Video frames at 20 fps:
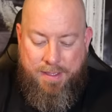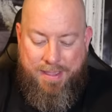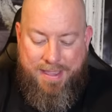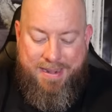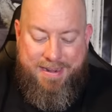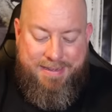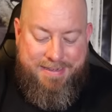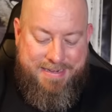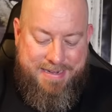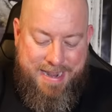
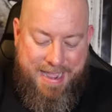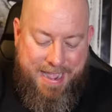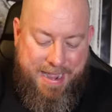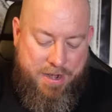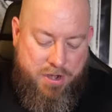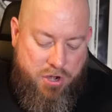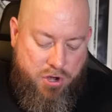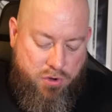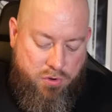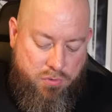It is
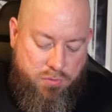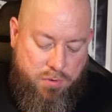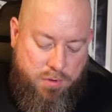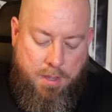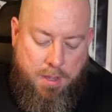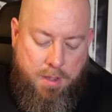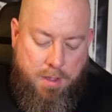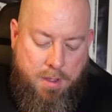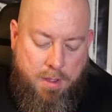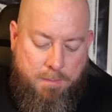not new.
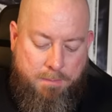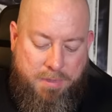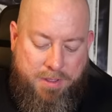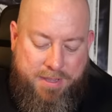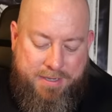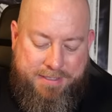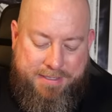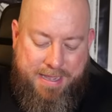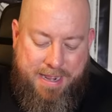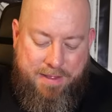But
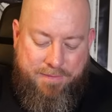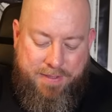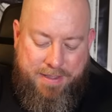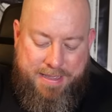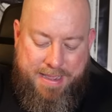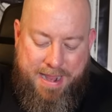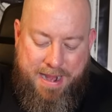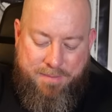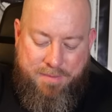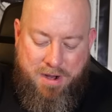this kind of a
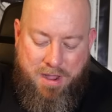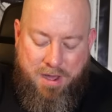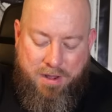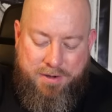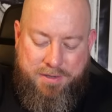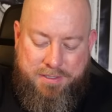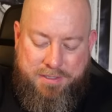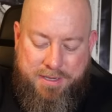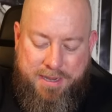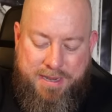camera,
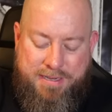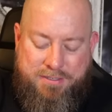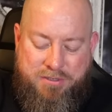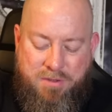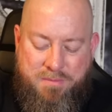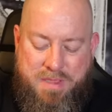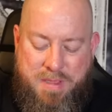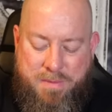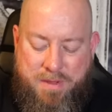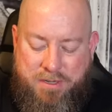honestly, is
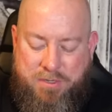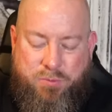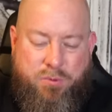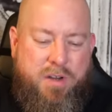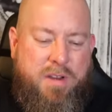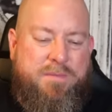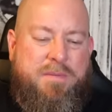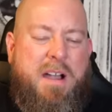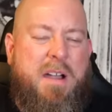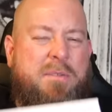going to be about
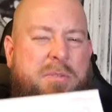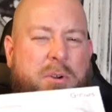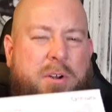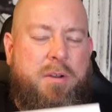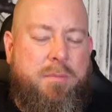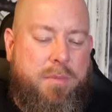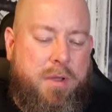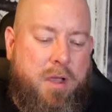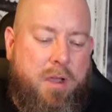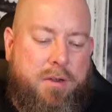25,
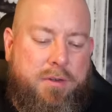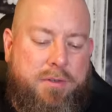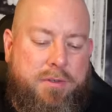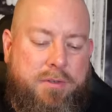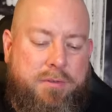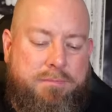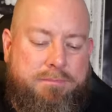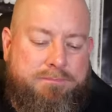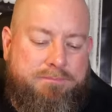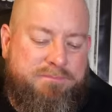30
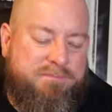bucks.